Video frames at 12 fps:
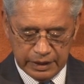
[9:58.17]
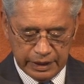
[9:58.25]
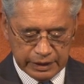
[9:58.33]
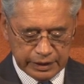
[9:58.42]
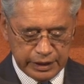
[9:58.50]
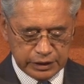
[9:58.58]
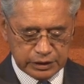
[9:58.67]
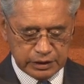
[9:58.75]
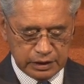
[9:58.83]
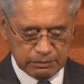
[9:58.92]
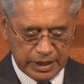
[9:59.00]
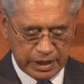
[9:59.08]
at least
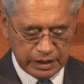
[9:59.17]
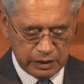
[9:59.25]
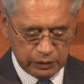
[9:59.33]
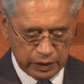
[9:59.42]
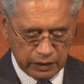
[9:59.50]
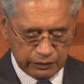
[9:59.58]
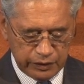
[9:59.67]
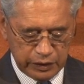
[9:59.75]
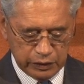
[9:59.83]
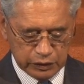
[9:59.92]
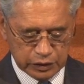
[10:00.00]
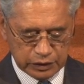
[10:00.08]
in Māori
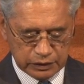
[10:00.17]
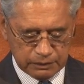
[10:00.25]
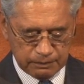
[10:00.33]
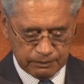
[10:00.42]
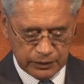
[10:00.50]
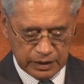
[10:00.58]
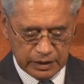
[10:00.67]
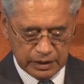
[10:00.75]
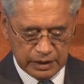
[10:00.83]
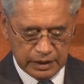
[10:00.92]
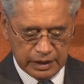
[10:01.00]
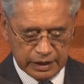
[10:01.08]
worldviews,
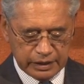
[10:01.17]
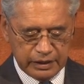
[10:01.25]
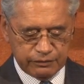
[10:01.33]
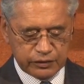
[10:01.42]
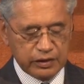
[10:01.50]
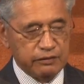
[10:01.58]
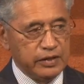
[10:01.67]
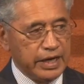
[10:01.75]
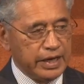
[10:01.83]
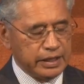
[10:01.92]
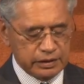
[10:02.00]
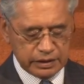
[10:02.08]
a gift of
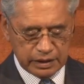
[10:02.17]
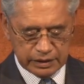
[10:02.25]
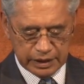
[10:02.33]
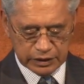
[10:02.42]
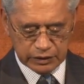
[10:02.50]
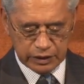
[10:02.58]
land does